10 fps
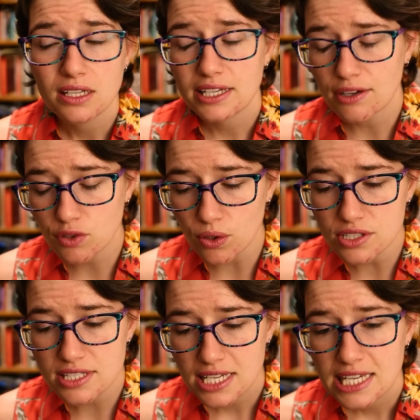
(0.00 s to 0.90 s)
Now, of
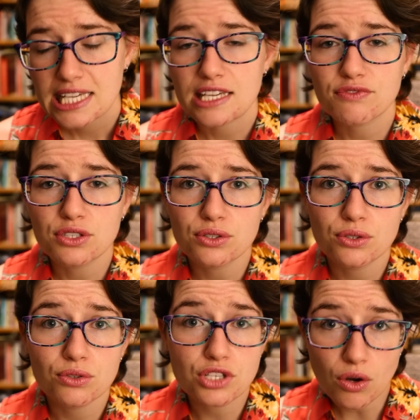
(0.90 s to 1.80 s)
course, if
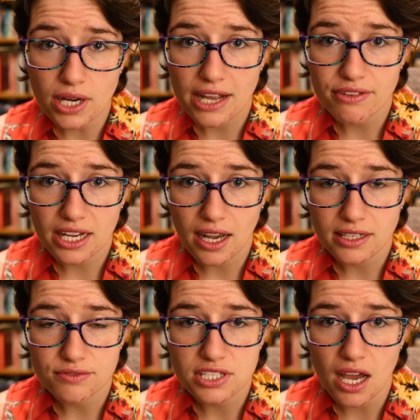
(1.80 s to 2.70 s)
you don't have that
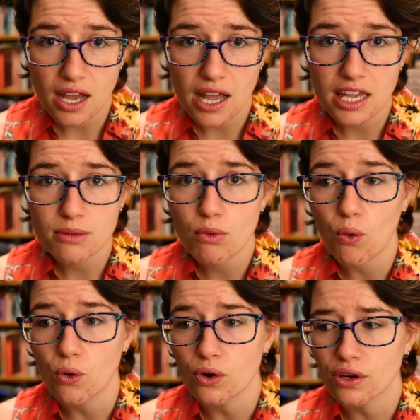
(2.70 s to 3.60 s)
kind of time
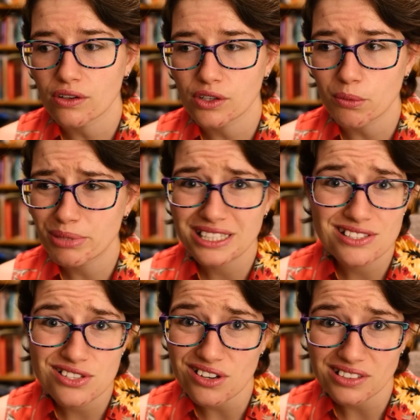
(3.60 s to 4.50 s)
or your
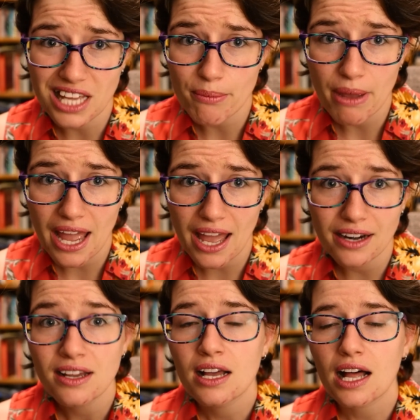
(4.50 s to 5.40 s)
impedances aren't that
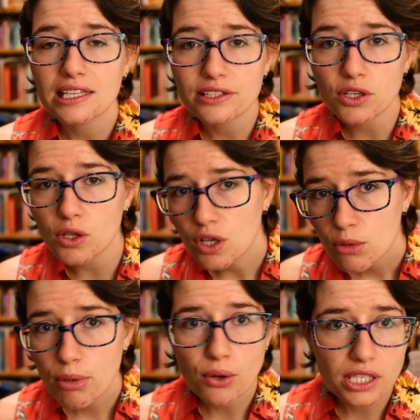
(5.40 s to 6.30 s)
bad, a little
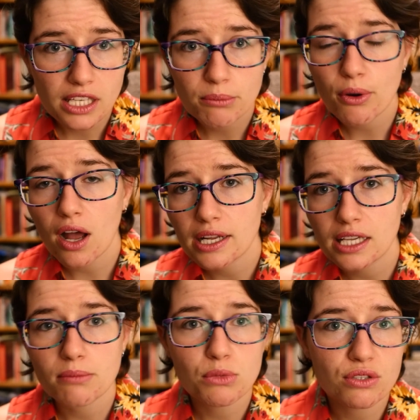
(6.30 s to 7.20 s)
poking and
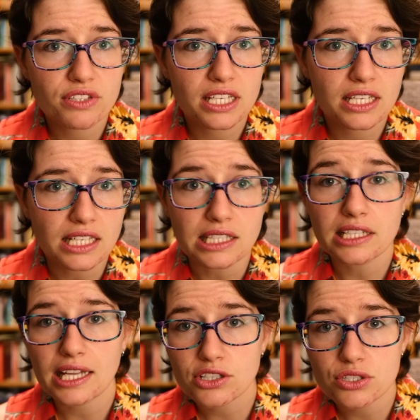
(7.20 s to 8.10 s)
prodding and moving and a
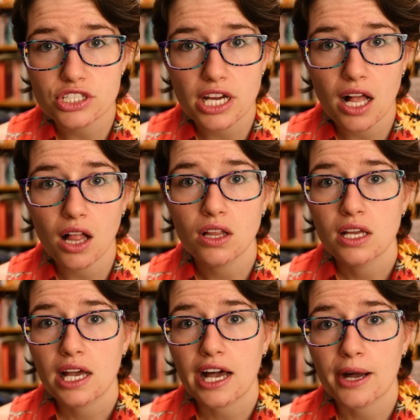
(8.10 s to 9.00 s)
little extra gel
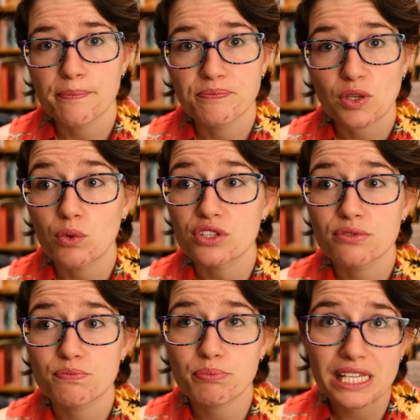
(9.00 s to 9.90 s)
will
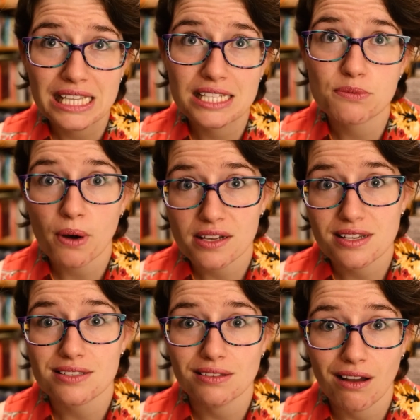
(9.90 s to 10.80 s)
speed this
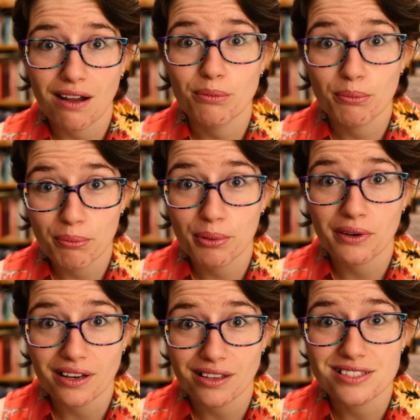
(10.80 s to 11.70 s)
process along
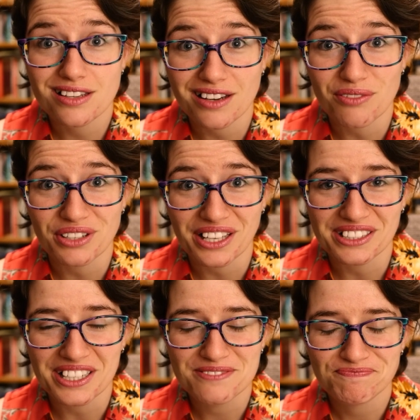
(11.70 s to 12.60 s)
pretty
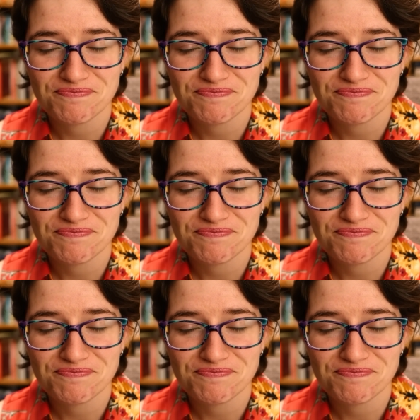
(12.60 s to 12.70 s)
significantly.